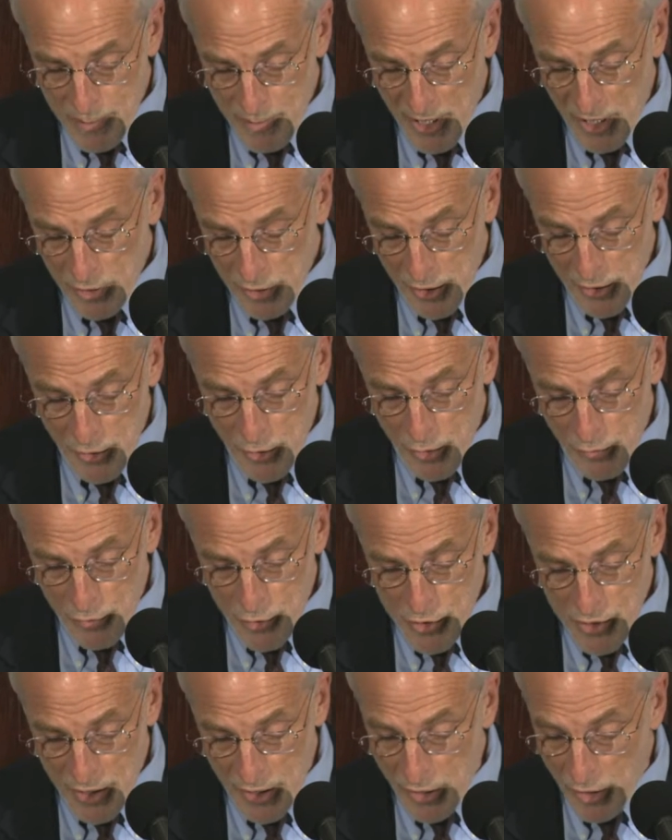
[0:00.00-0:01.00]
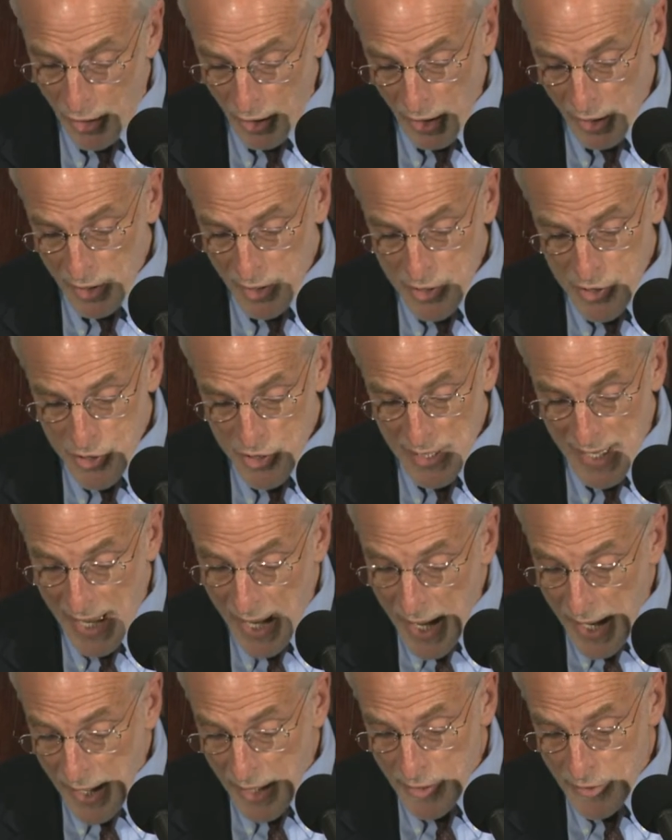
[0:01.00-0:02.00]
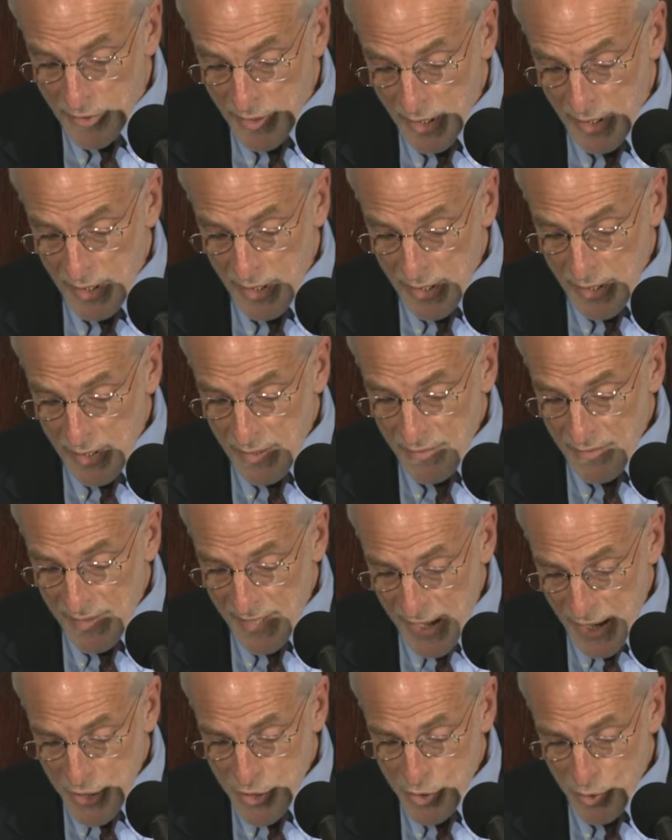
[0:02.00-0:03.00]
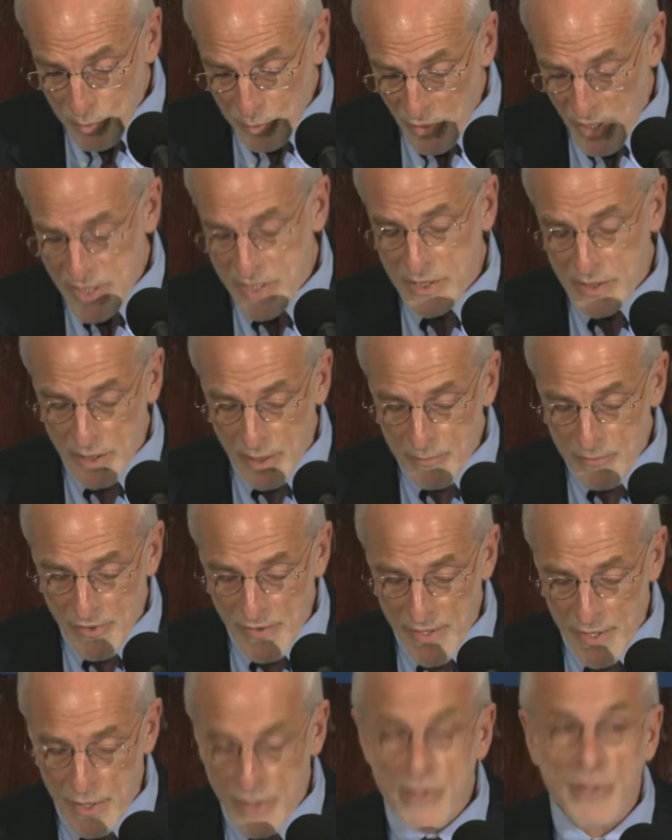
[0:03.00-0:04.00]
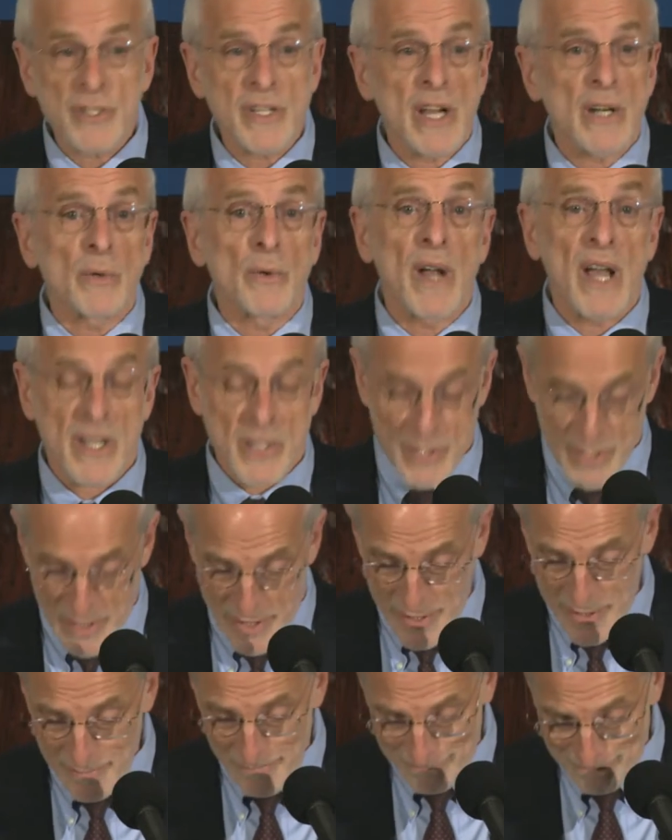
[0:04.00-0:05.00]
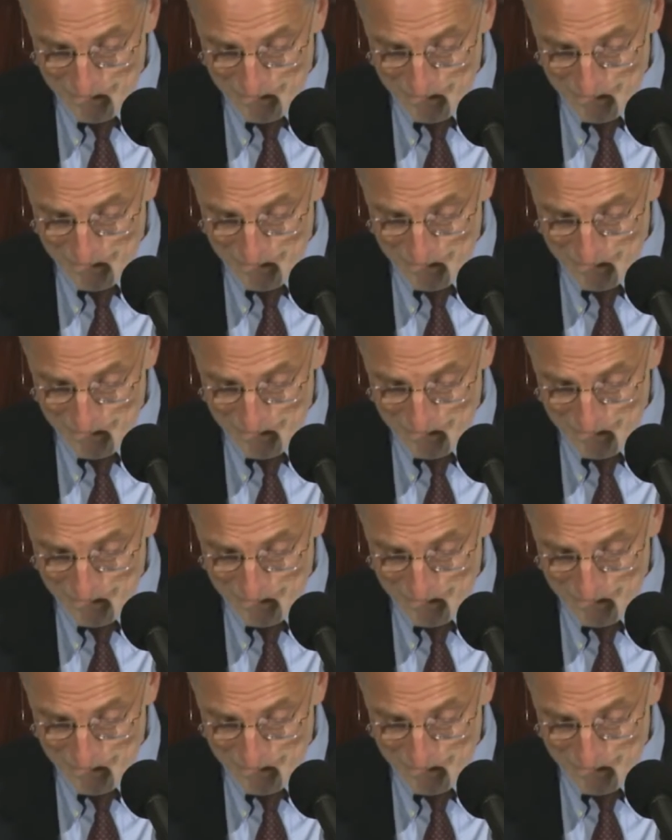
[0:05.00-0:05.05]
of Maryland University College, and the National Press Club for their generosity.